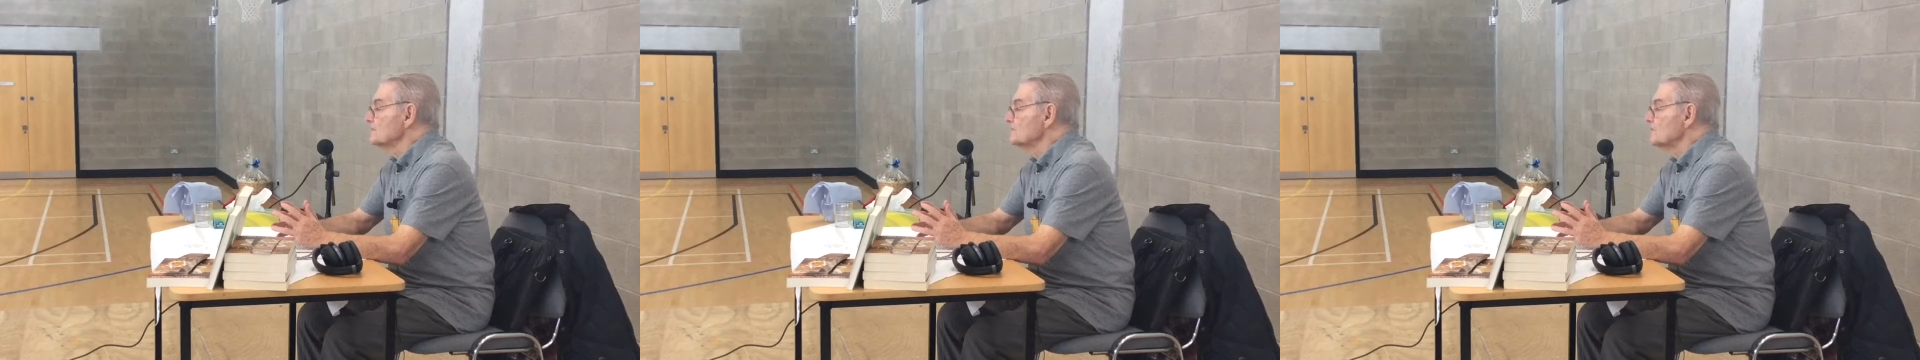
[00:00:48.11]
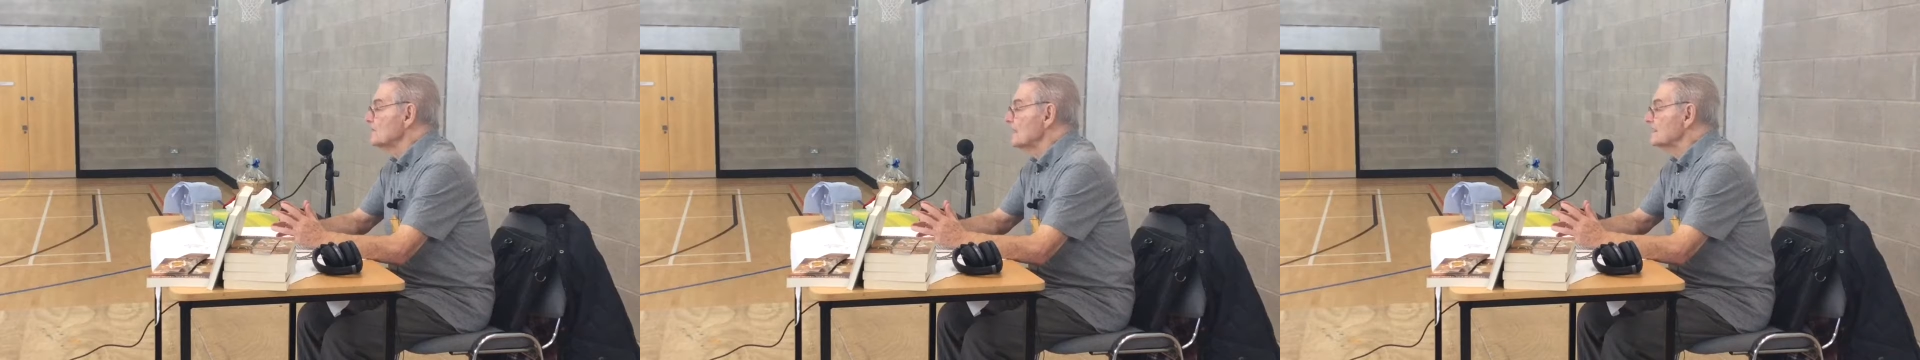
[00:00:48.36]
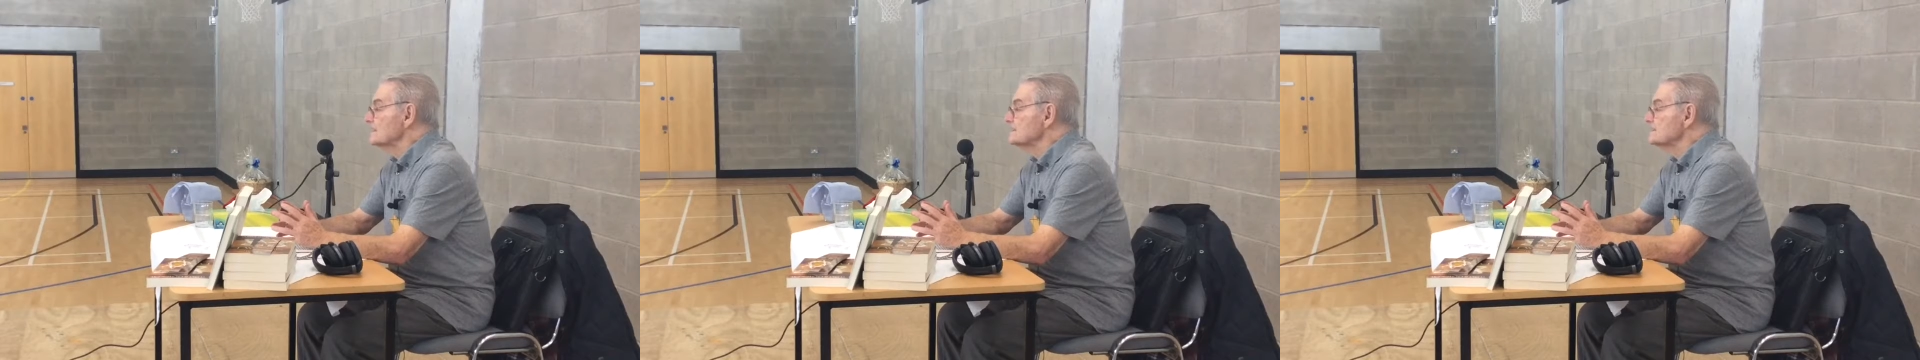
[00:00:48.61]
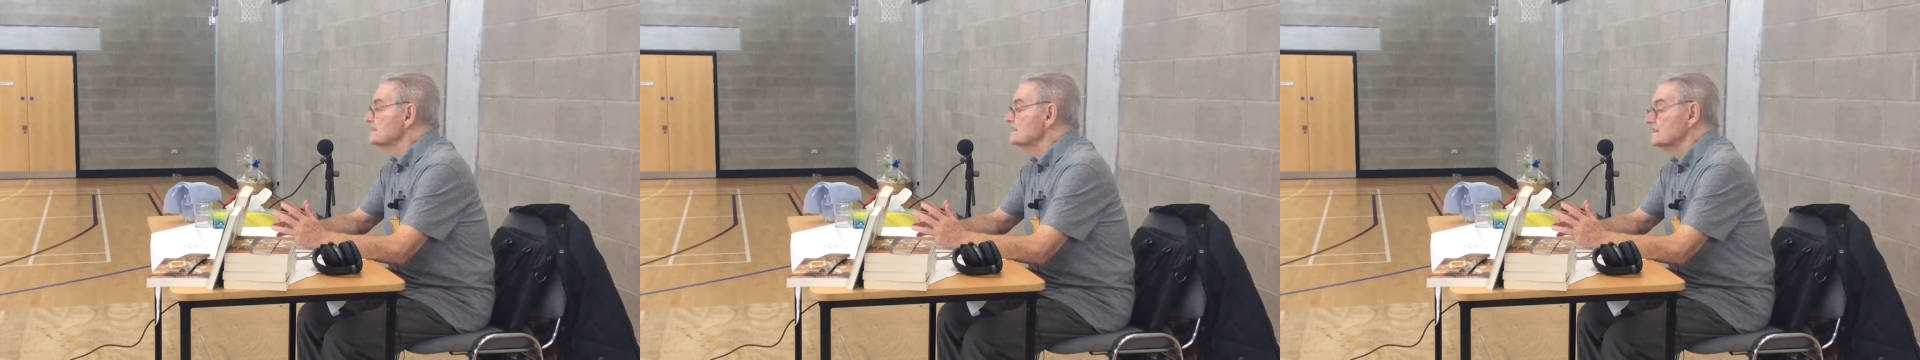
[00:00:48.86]
for
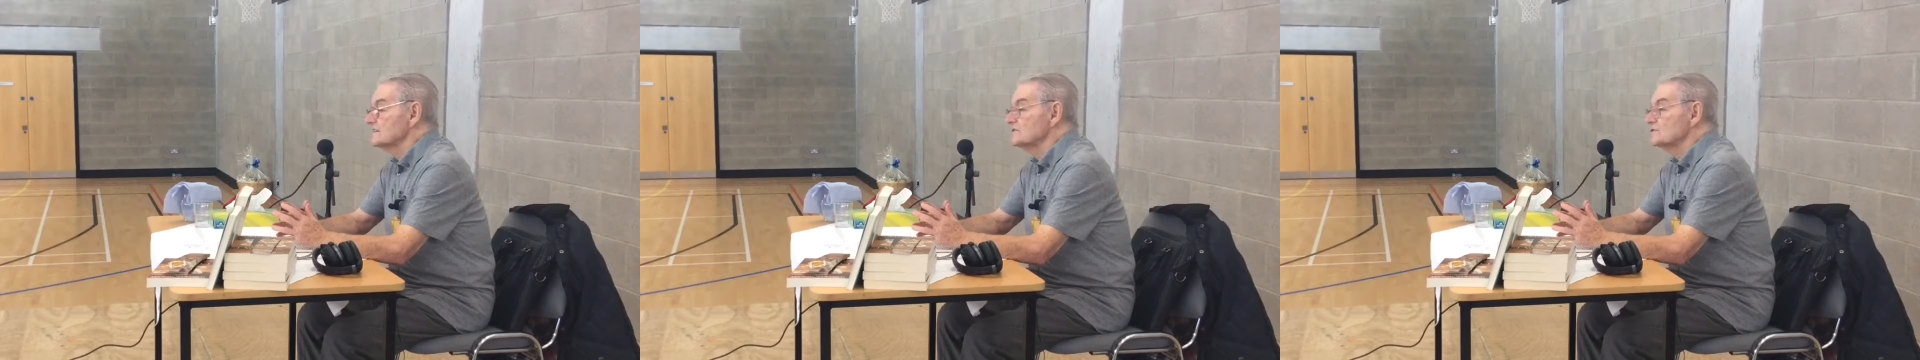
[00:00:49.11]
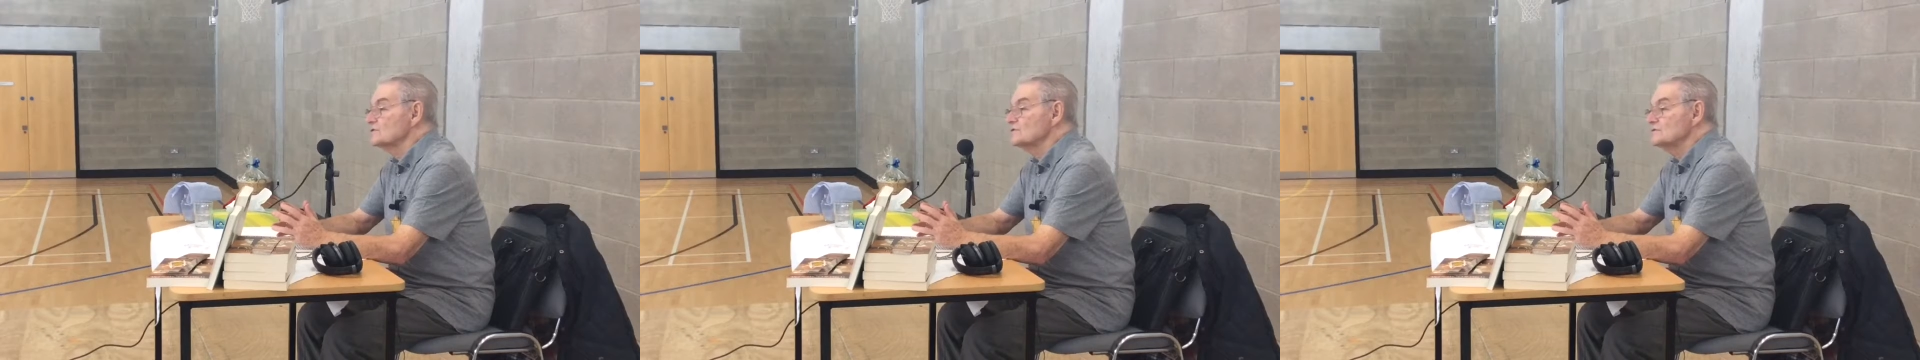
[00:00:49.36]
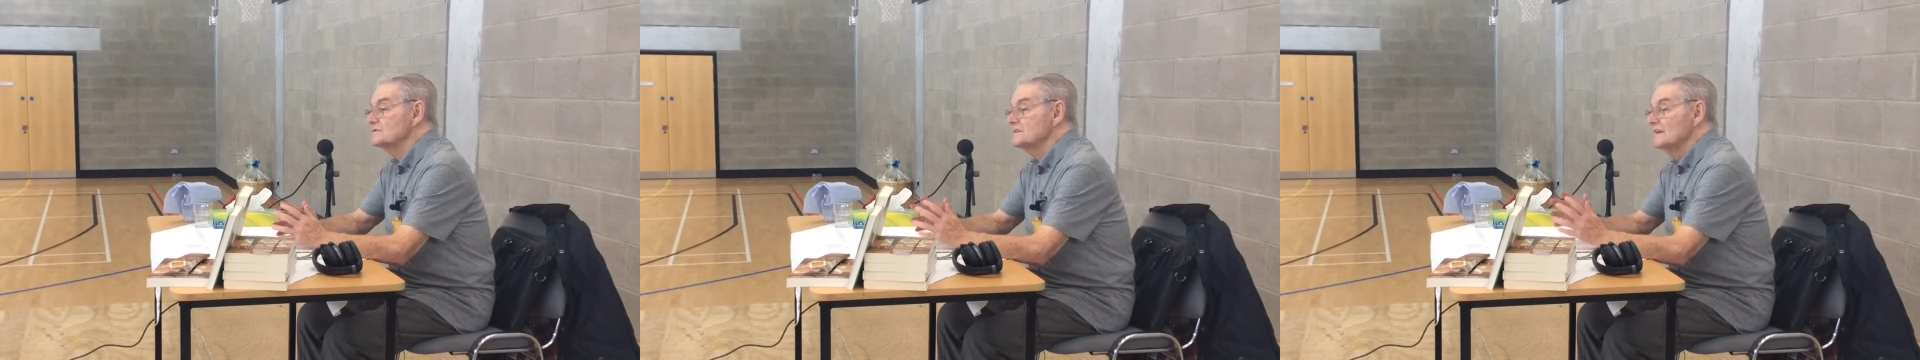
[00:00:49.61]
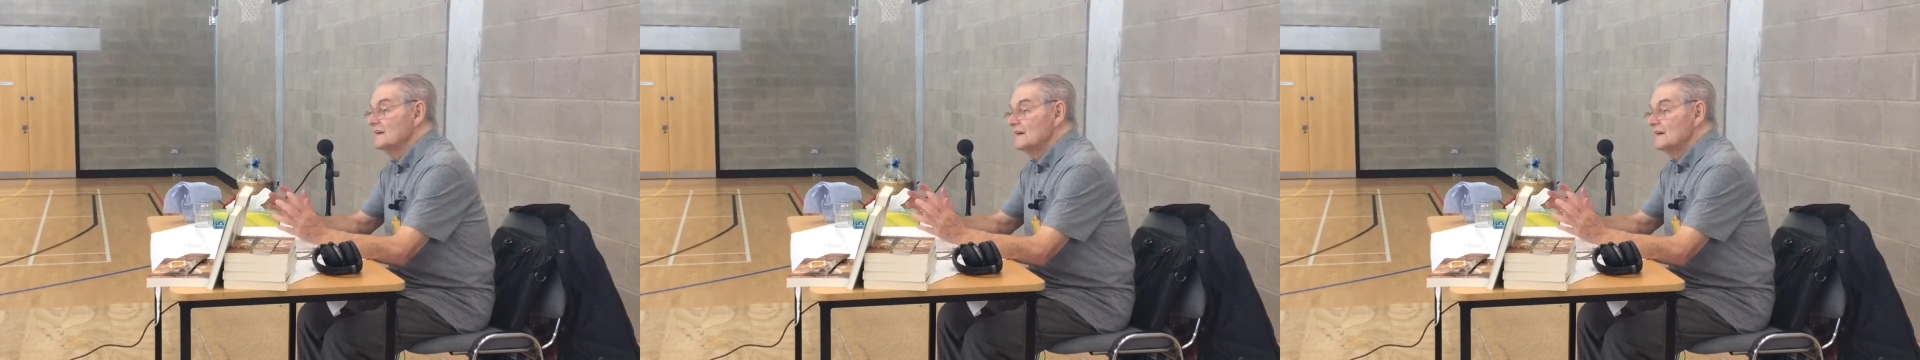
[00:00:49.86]
arresting the Jews,